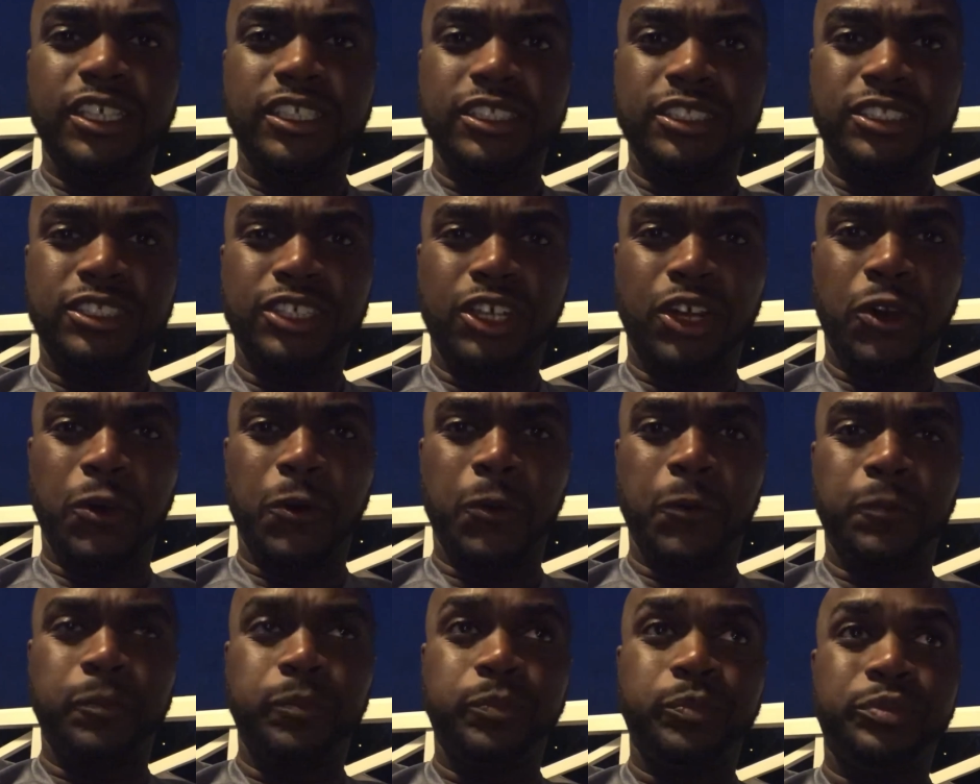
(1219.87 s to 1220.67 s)

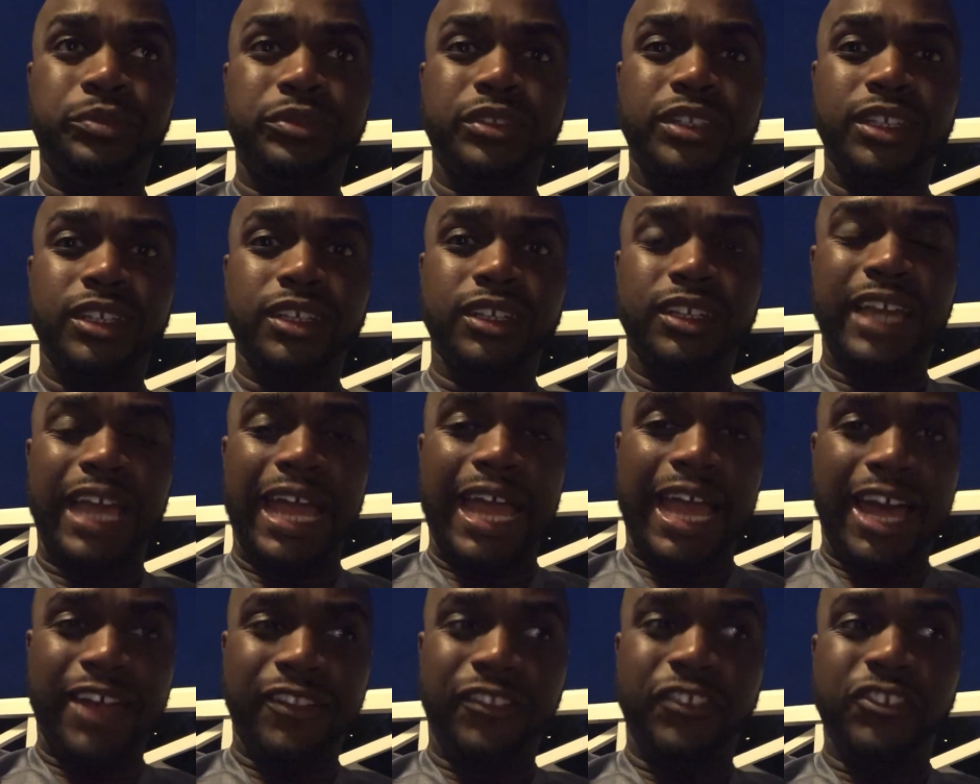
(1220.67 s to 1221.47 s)
So
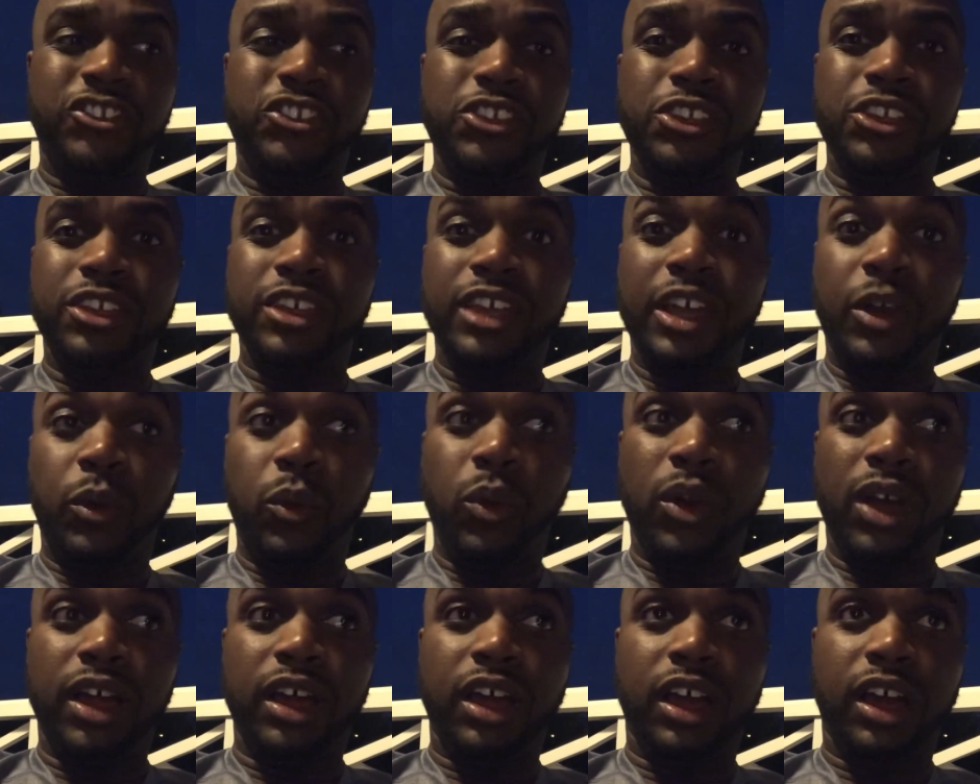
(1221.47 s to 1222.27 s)
after
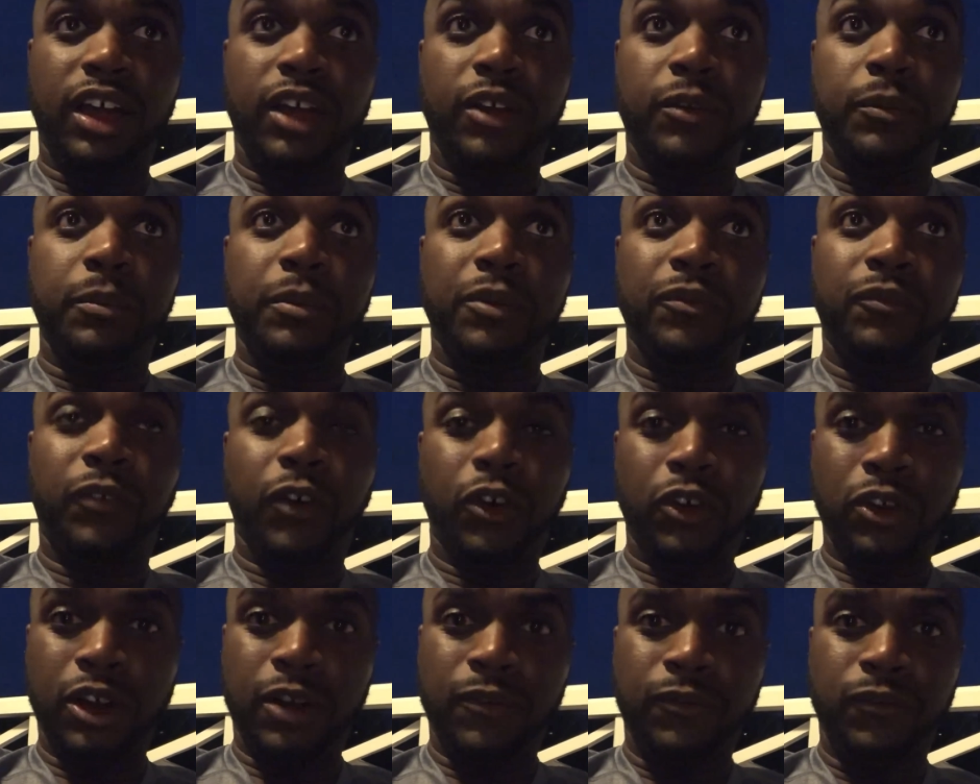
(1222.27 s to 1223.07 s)

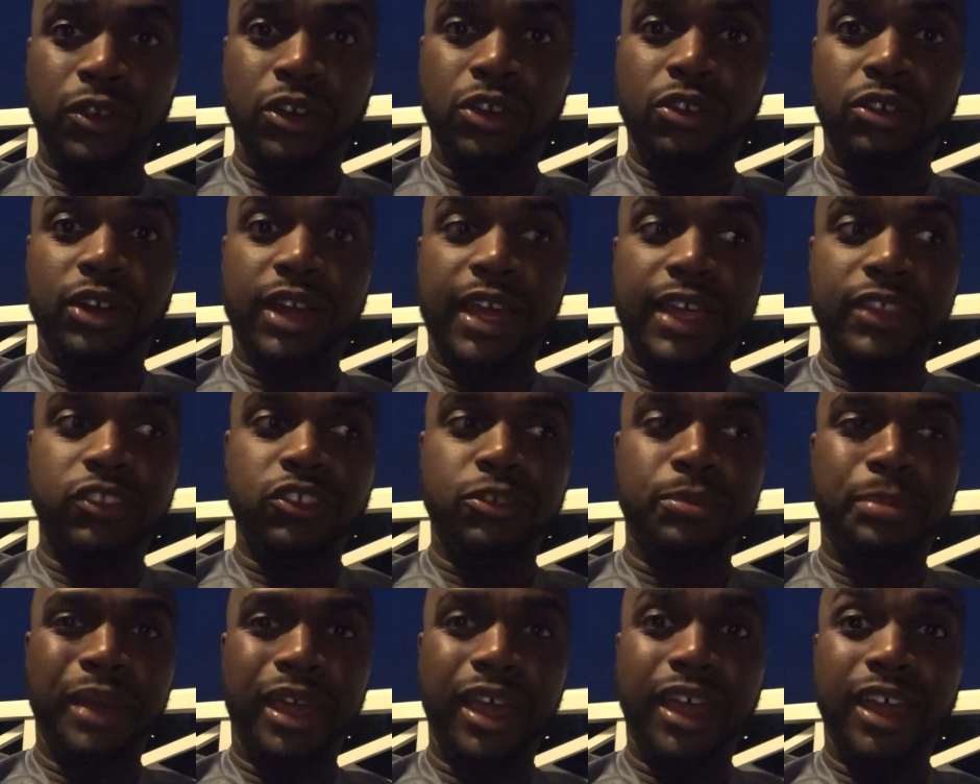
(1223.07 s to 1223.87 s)
before her funeral, after
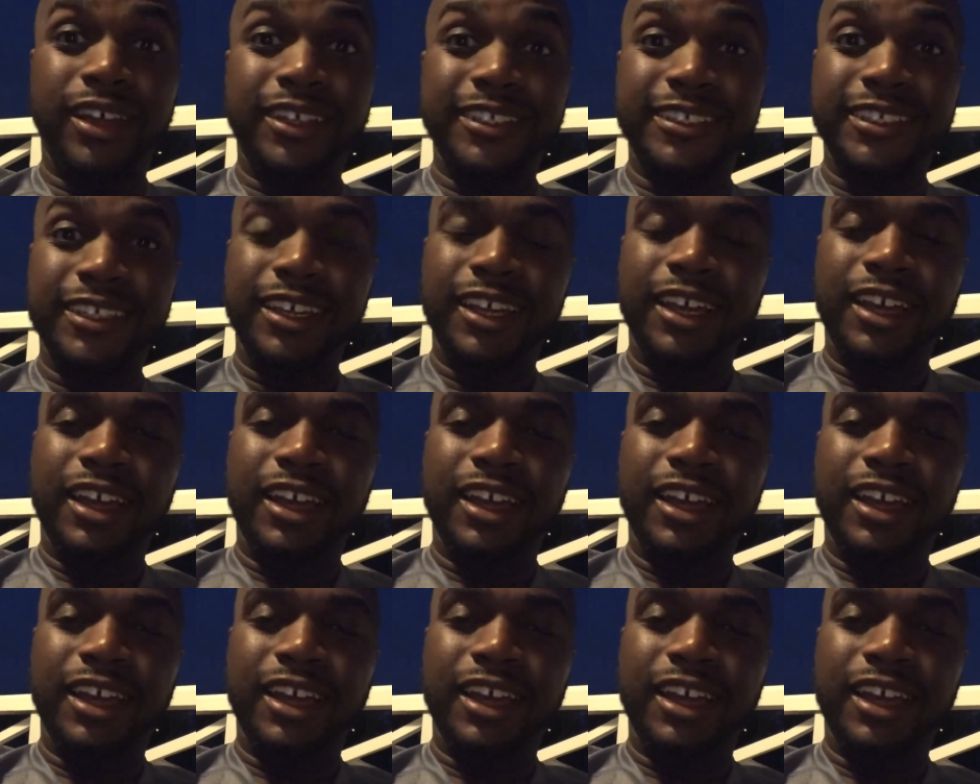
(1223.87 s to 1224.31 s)
she passed,